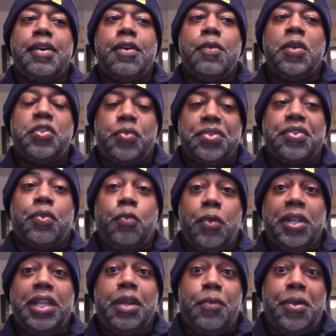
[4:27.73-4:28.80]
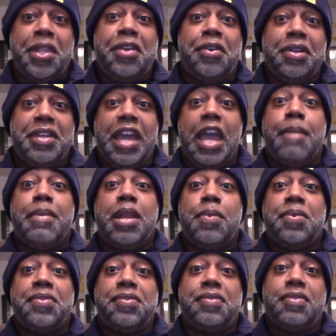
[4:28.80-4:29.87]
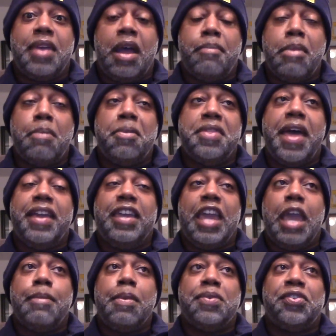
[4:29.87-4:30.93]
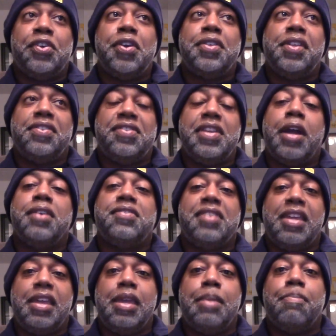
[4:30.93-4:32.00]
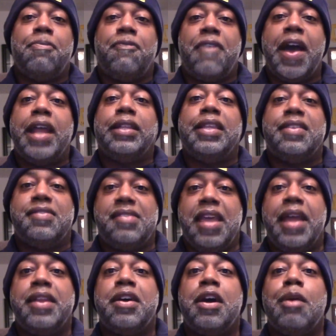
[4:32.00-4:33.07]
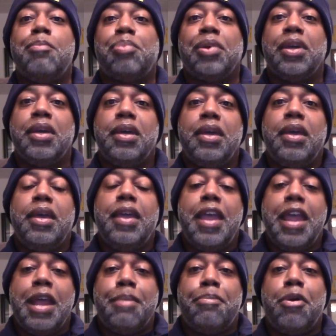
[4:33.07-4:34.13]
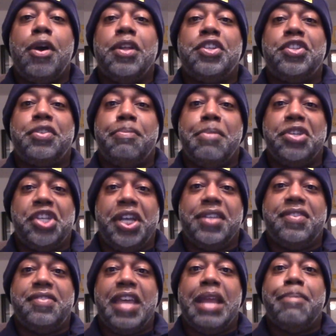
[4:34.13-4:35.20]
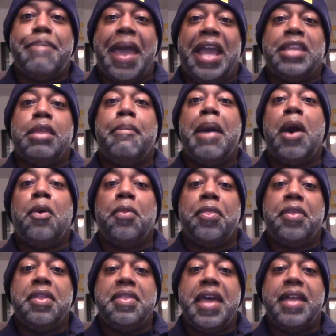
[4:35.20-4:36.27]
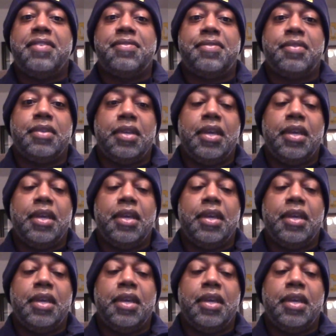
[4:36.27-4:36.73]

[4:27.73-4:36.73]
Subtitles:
which was a really good game, and I remember that game. It was good to see our team finally stand up and punch Michigan State back in the mouth, and that's